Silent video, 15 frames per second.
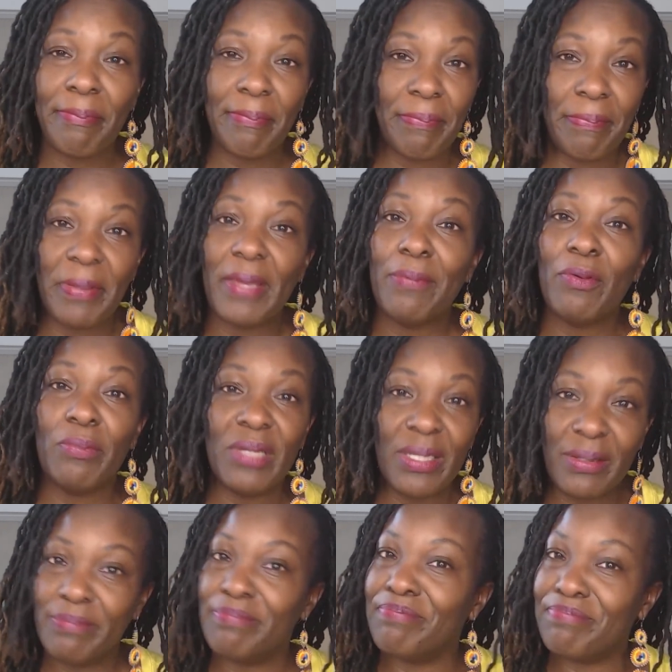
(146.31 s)
People
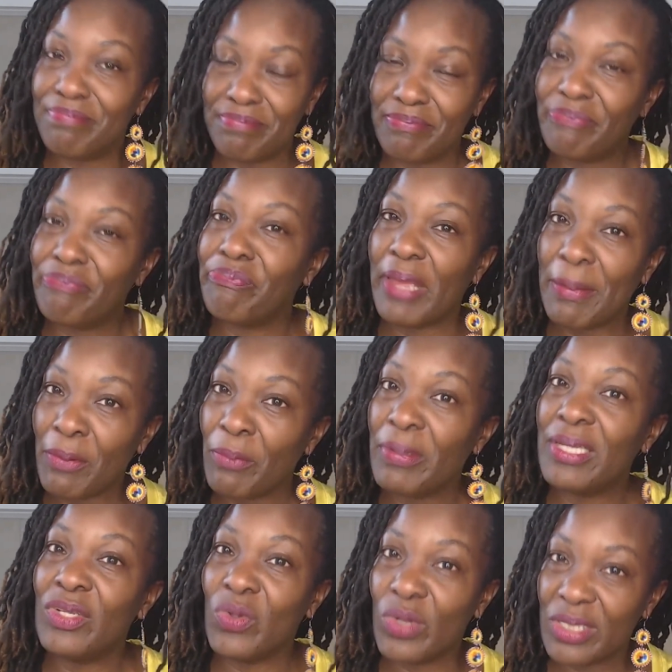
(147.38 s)
be people be
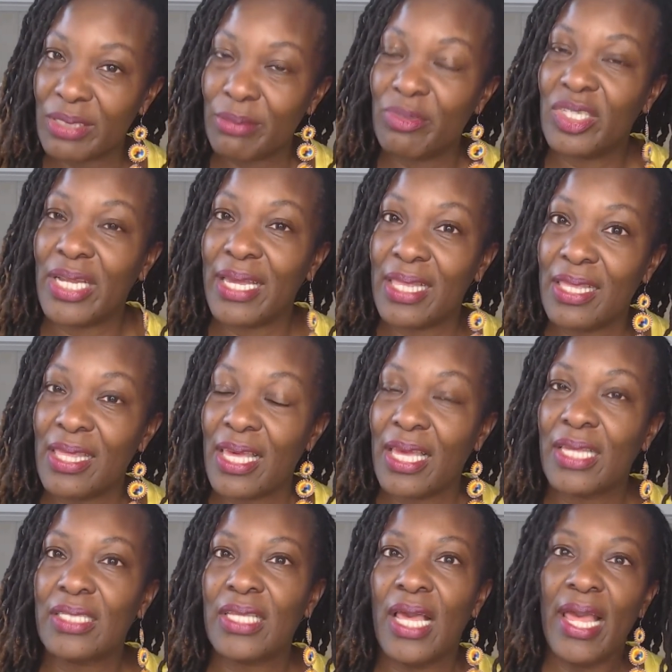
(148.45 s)
doing some shady
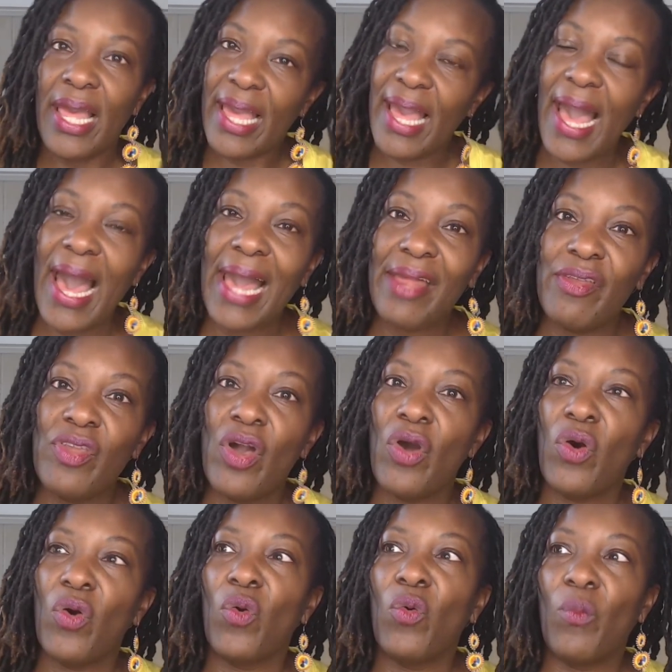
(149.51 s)
things. And I
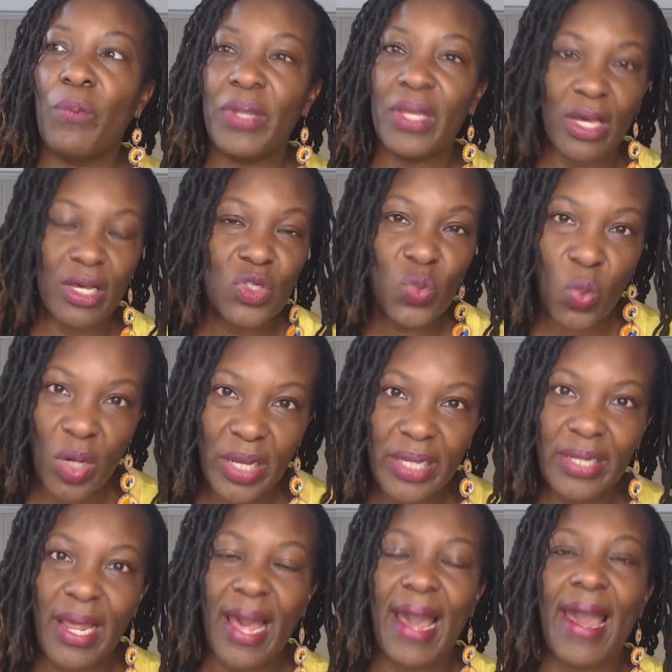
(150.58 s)
know because
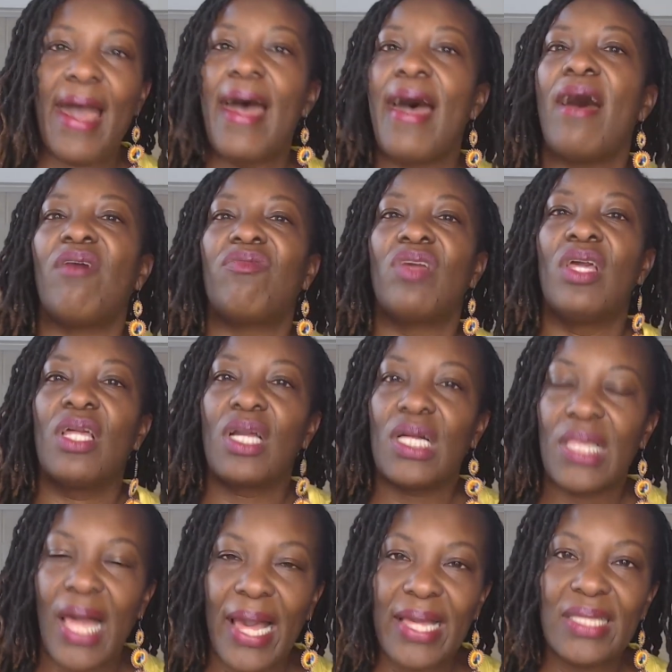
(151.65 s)
one, I have
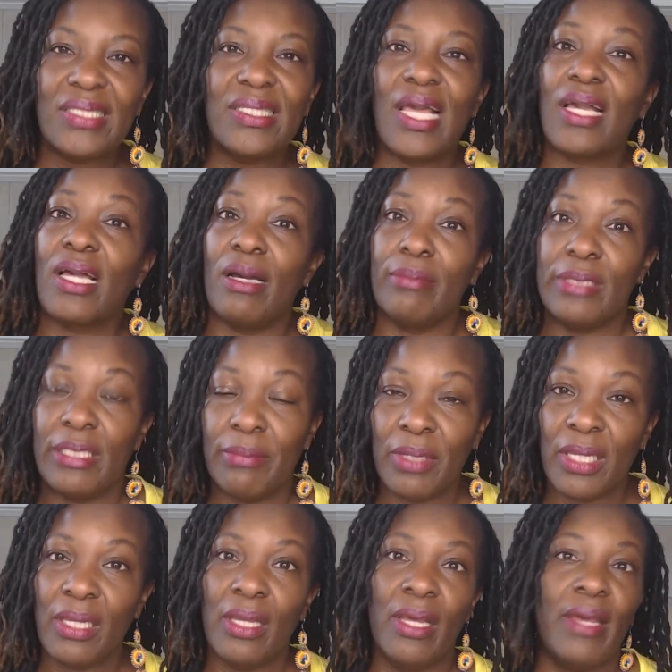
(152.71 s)
clients that come to
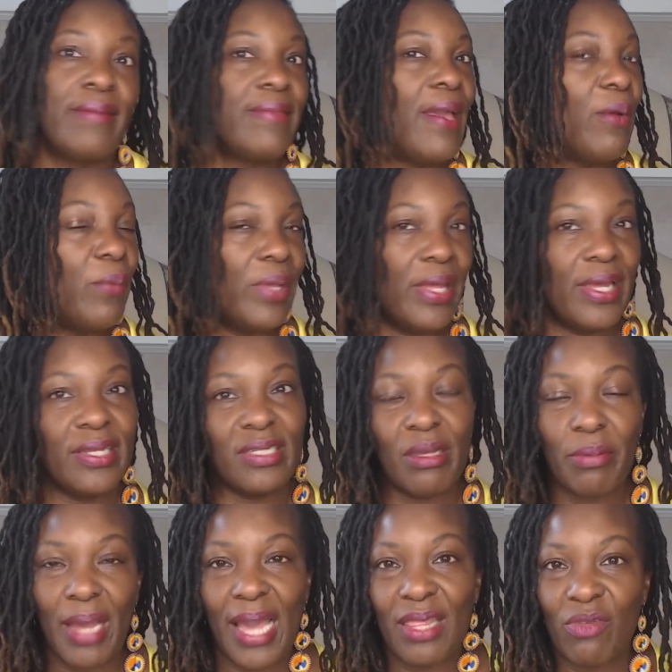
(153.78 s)
me that we end
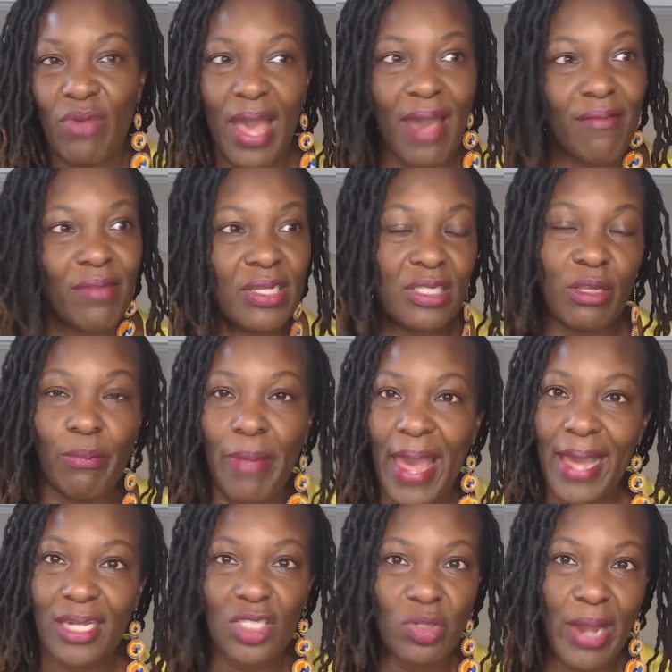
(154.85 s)
up kind of having to
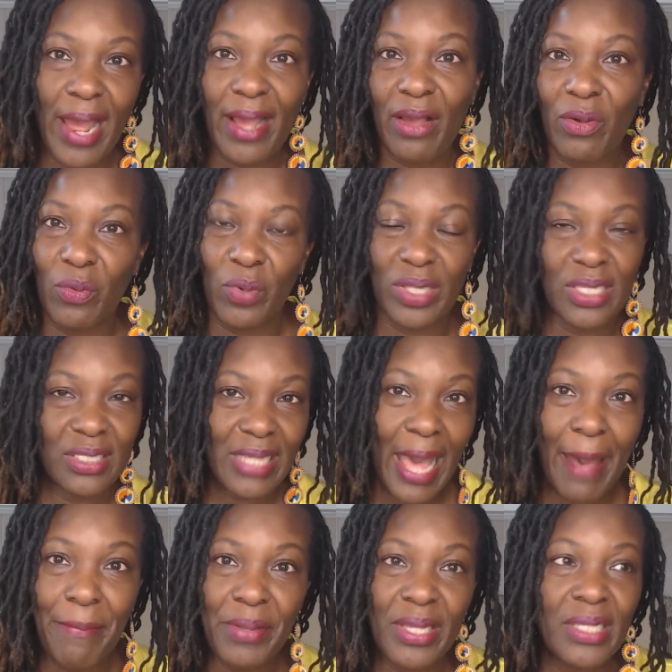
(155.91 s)
backtrack what has
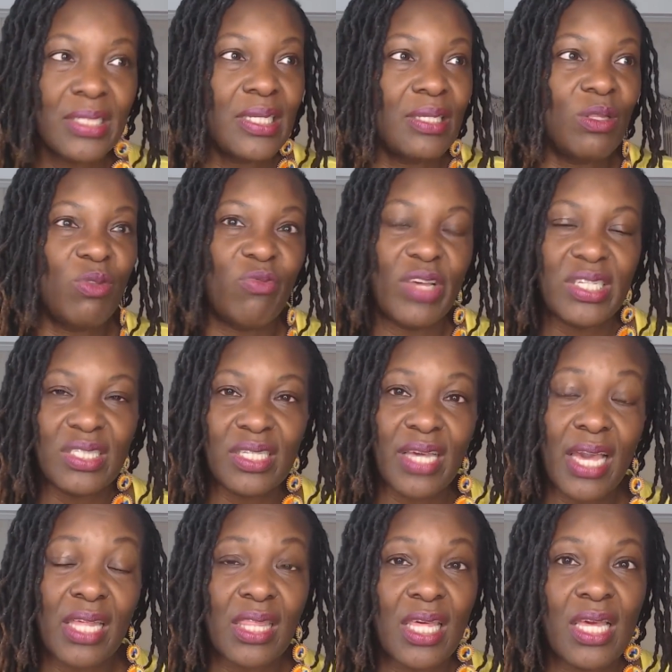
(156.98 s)
happened and
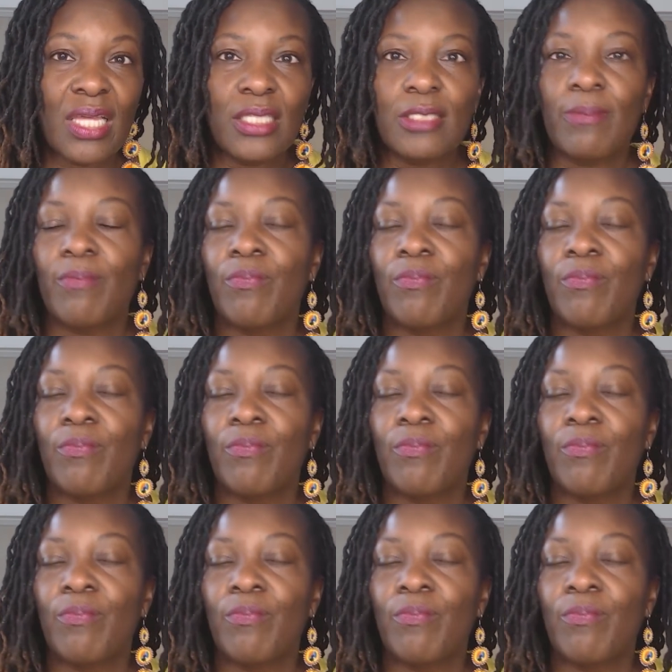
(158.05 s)
investigate things.